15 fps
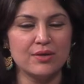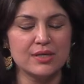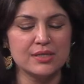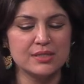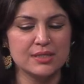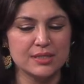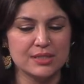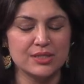a
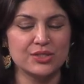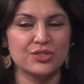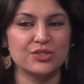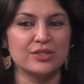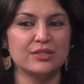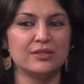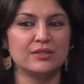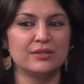
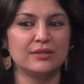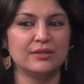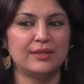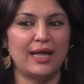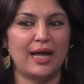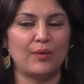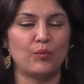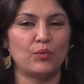decision
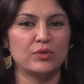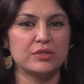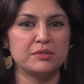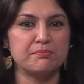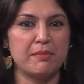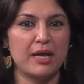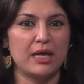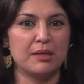that was
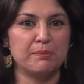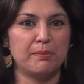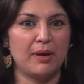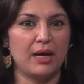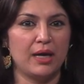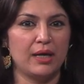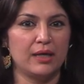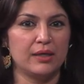made
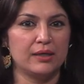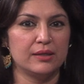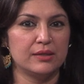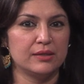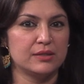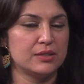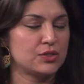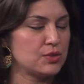by
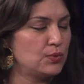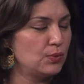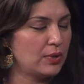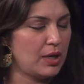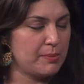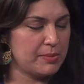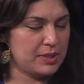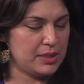the school
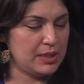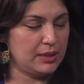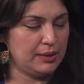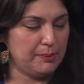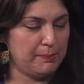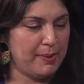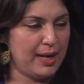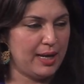committee in
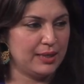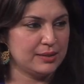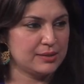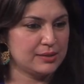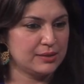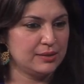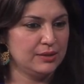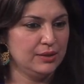the
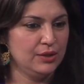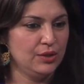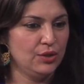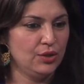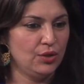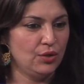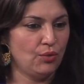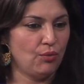past, yep.
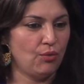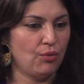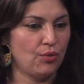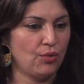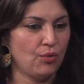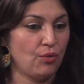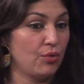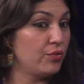
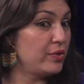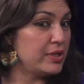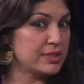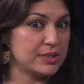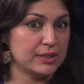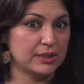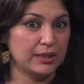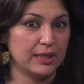or or
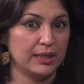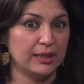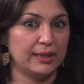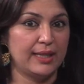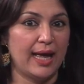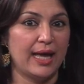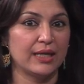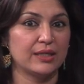recently
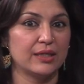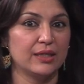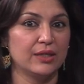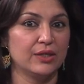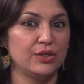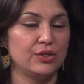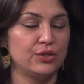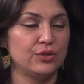that
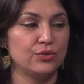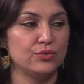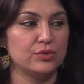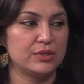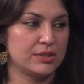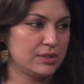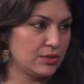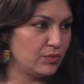you
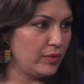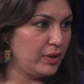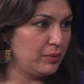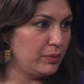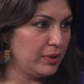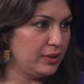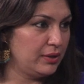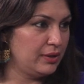disagreed
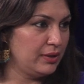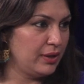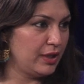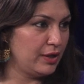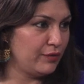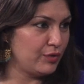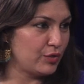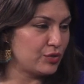with?
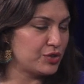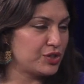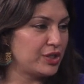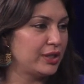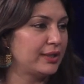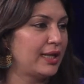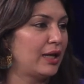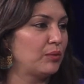and if you could
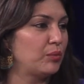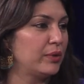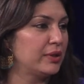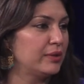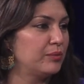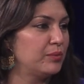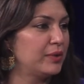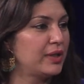share that with,
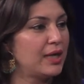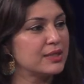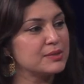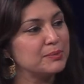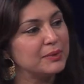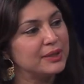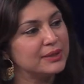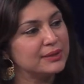with us,
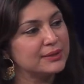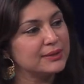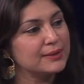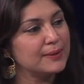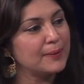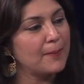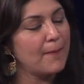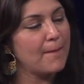please. Sure, happy